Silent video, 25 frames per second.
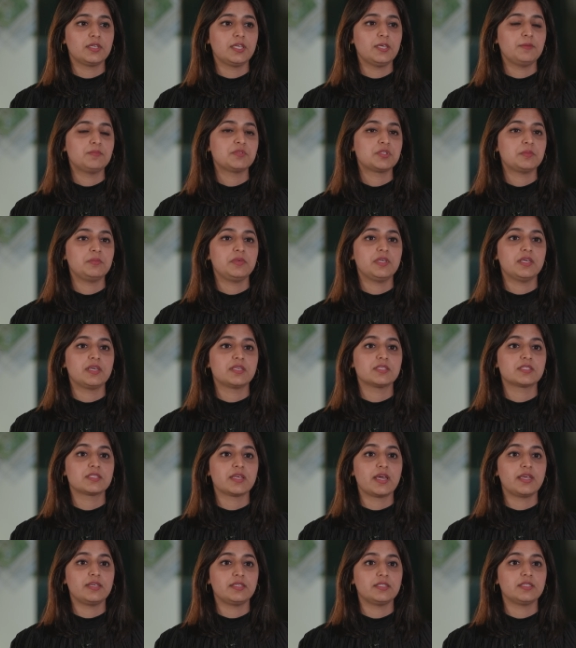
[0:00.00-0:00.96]
keeps me
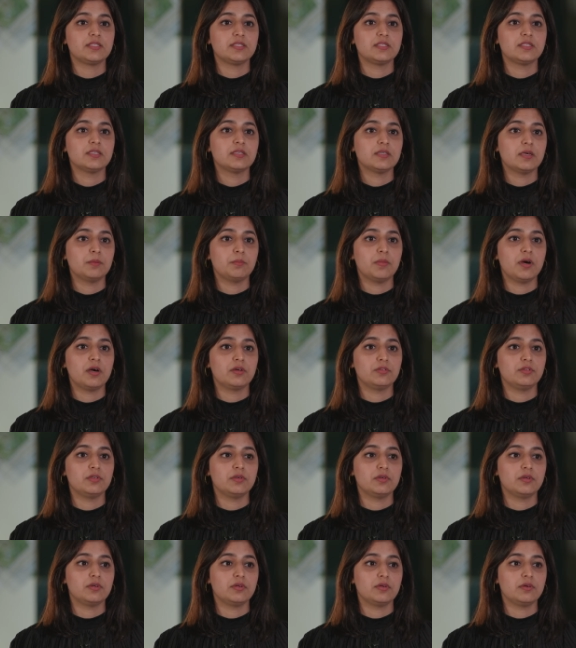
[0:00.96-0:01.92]
excited
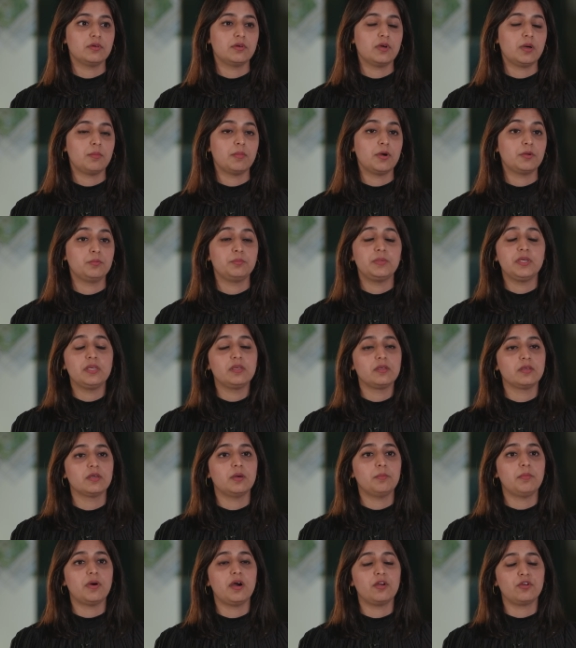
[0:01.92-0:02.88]
about, the, about
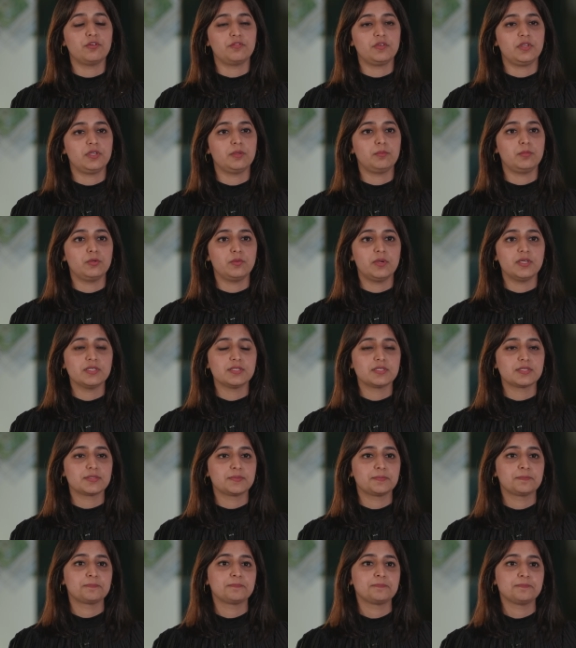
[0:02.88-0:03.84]
being a part of A W
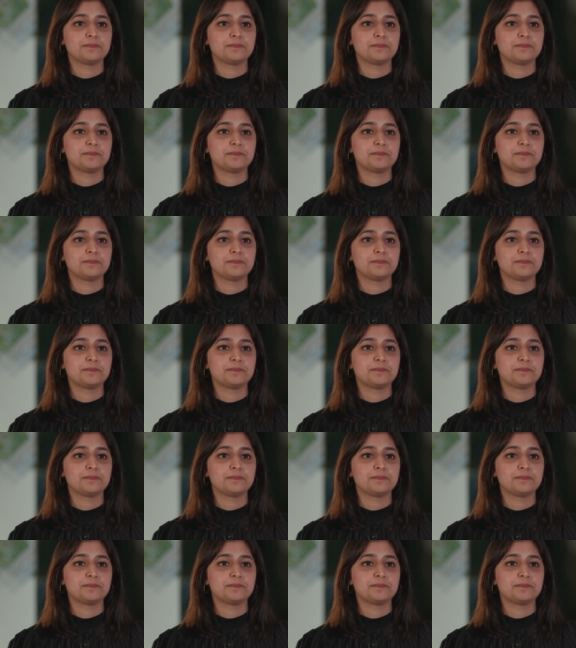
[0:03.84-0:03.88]
S.